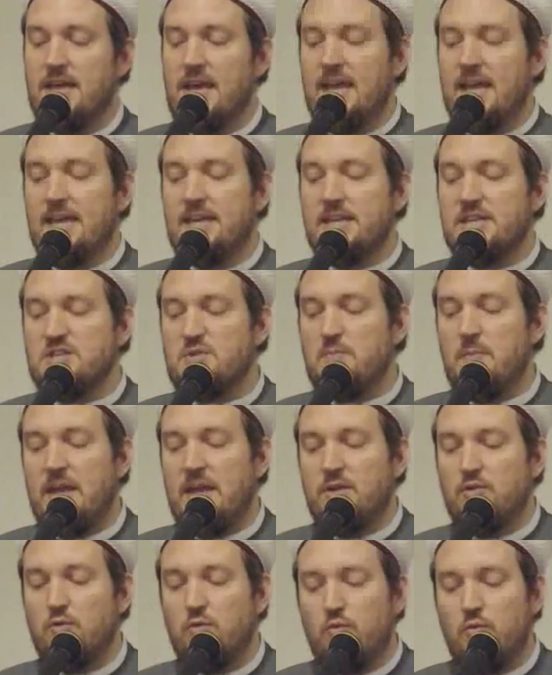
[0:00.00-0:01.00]
It is
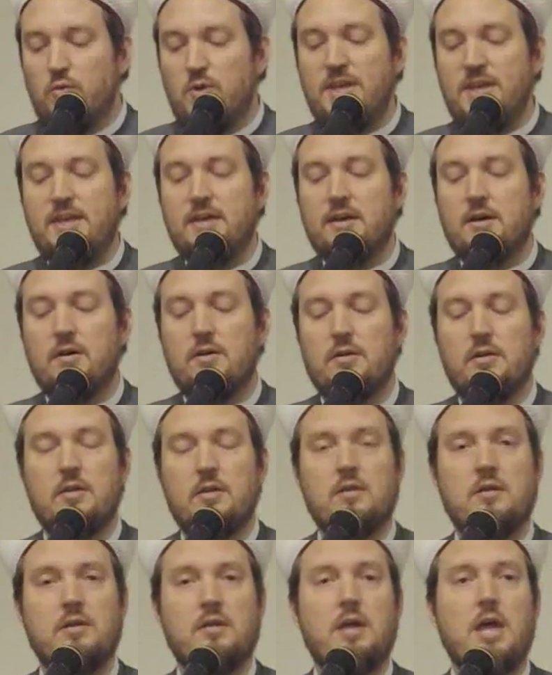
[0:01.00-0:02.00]
made real
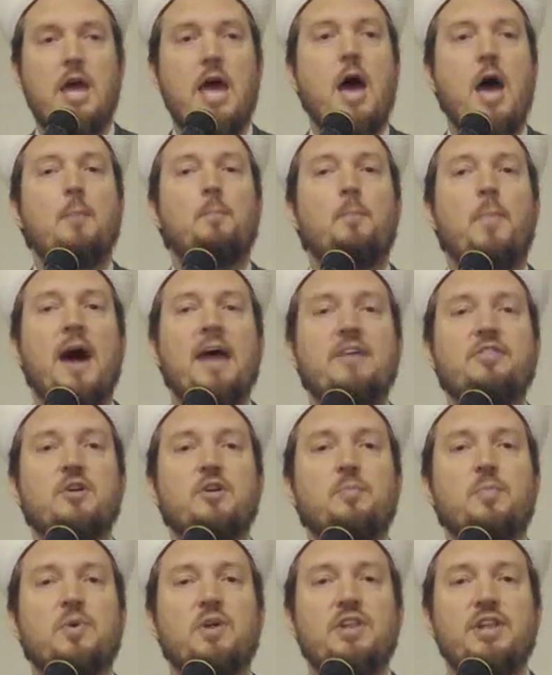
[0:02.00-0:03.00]
by the
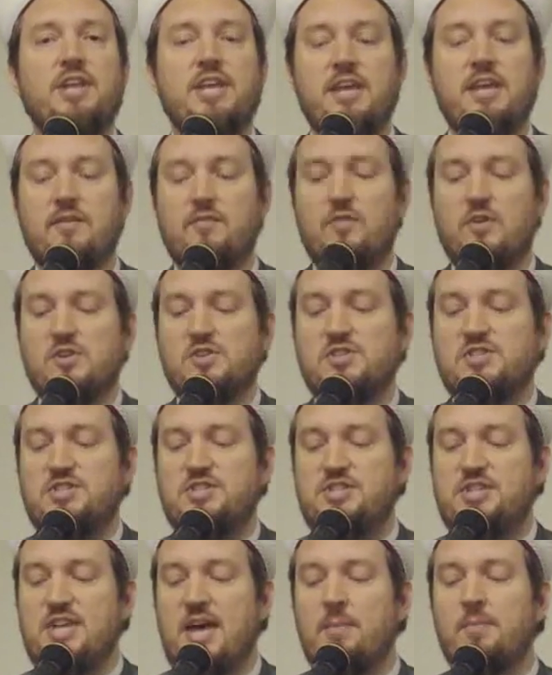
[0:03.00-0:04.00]

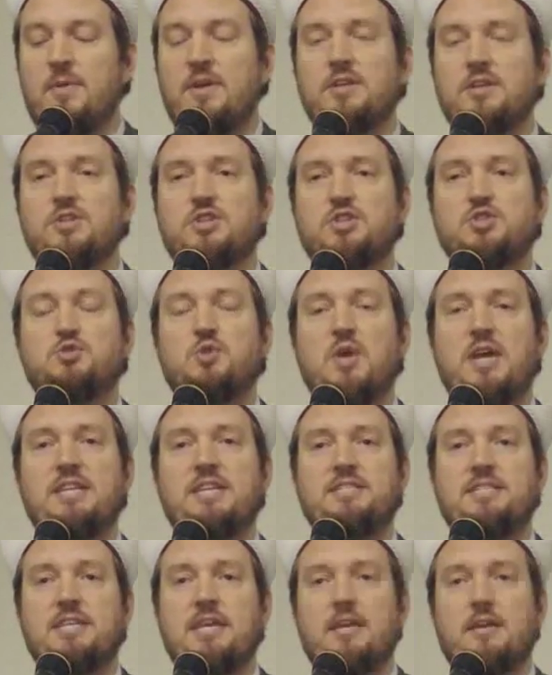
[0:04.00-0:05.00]
believers
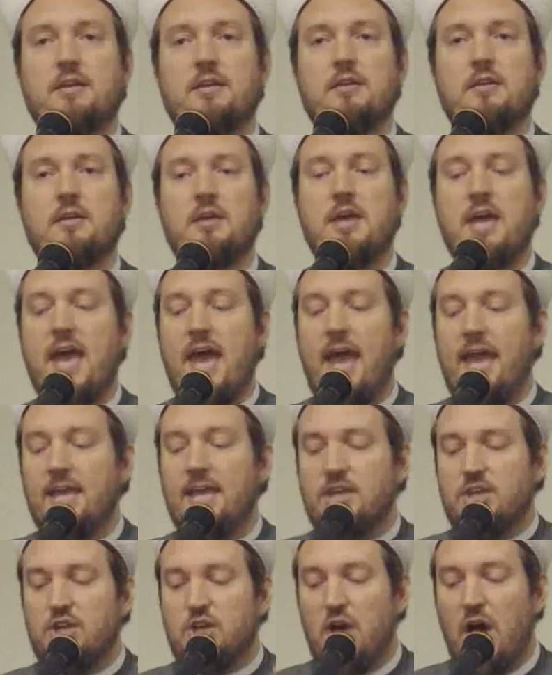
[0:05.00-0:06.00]
demonstrating
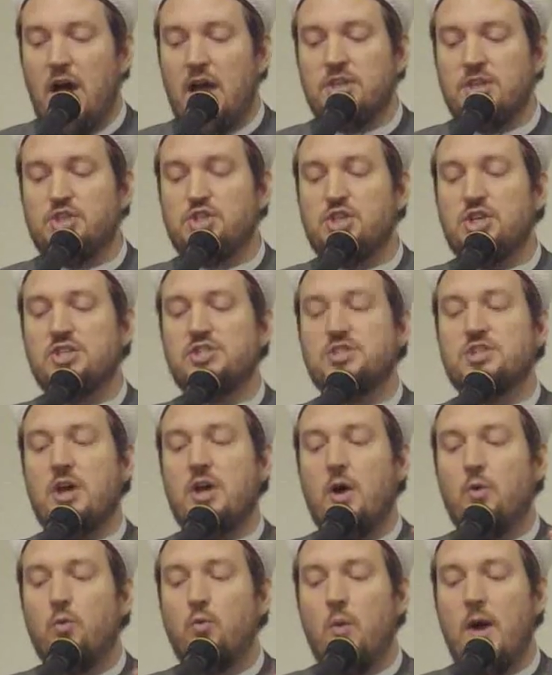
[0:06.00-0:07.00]
a conscious
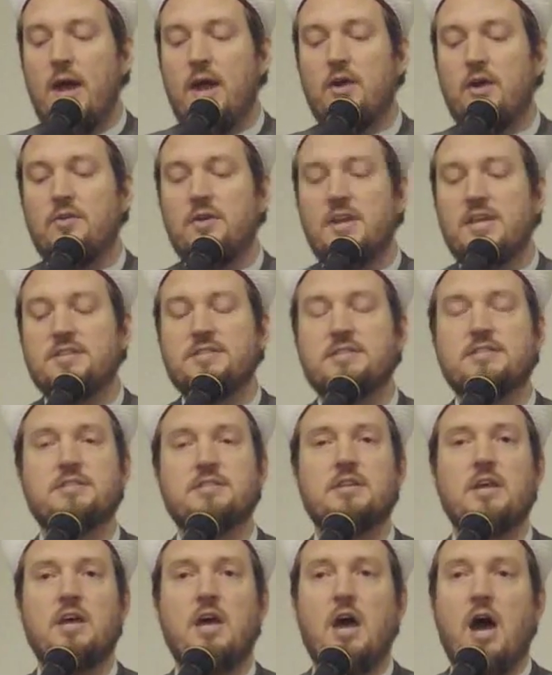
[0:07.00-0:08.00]
awareness